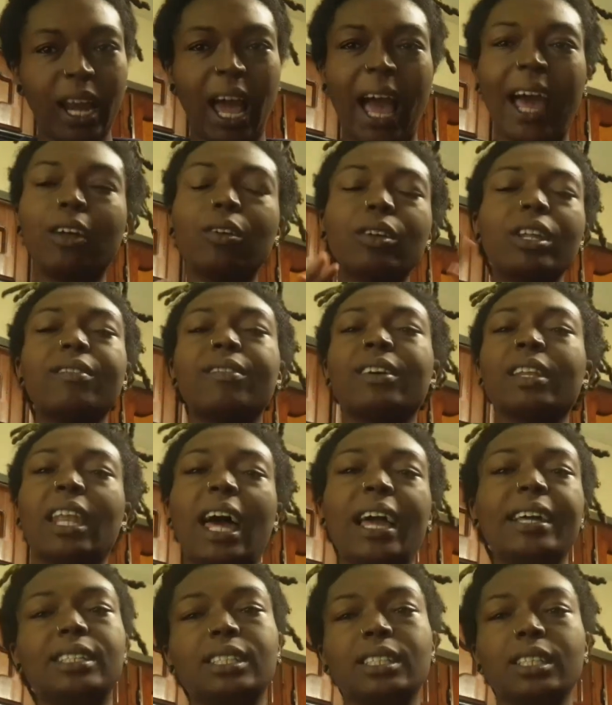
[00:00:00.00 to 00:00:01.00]
I don't even
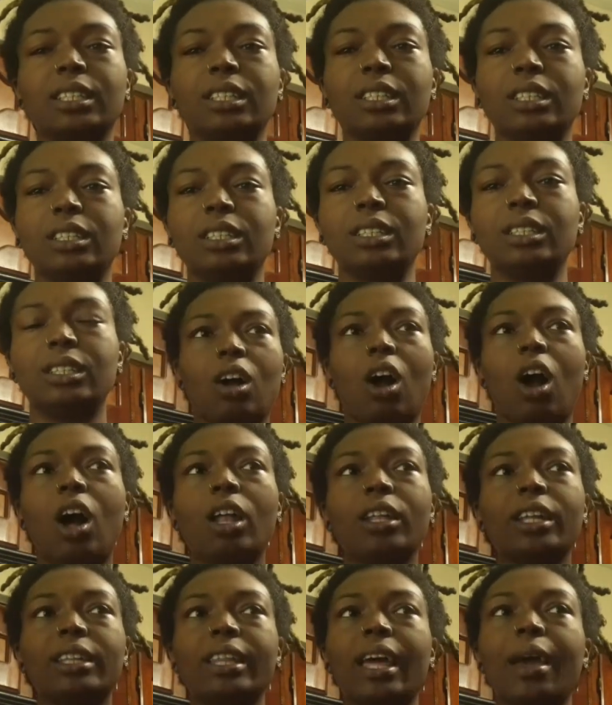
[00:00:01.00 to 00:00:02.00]
like to
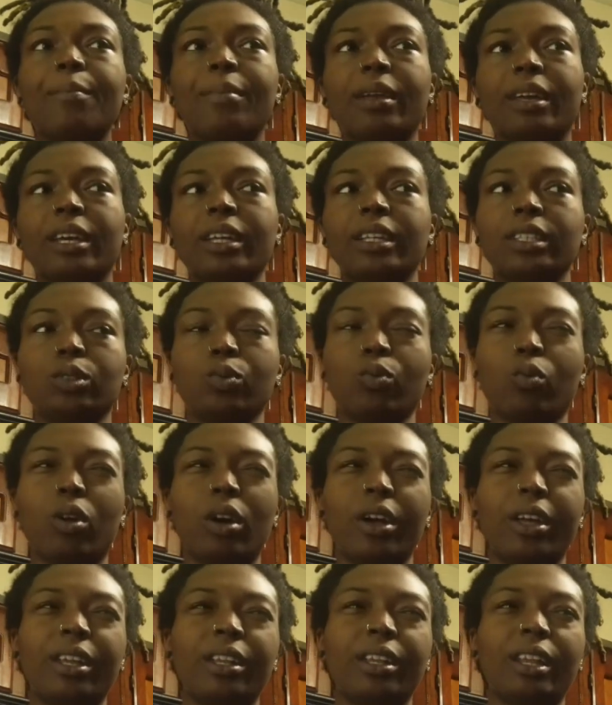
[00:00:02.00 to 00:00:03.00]
call it that, because
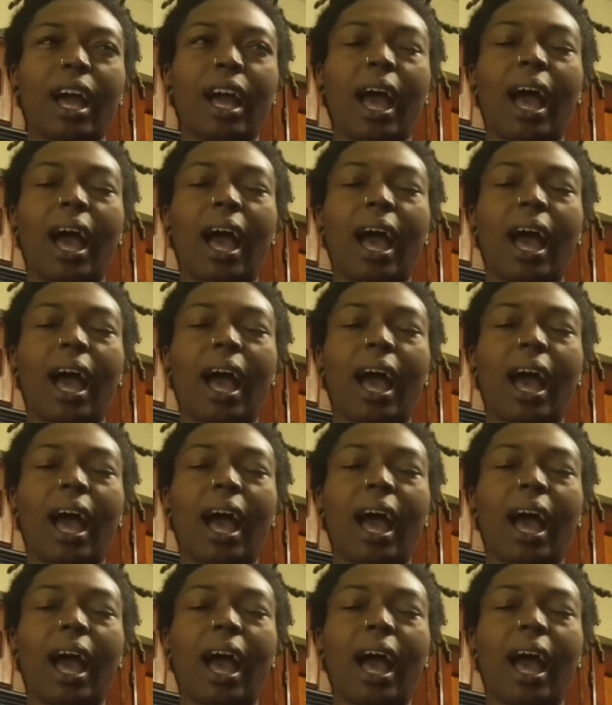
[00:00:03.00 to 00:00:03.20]
one,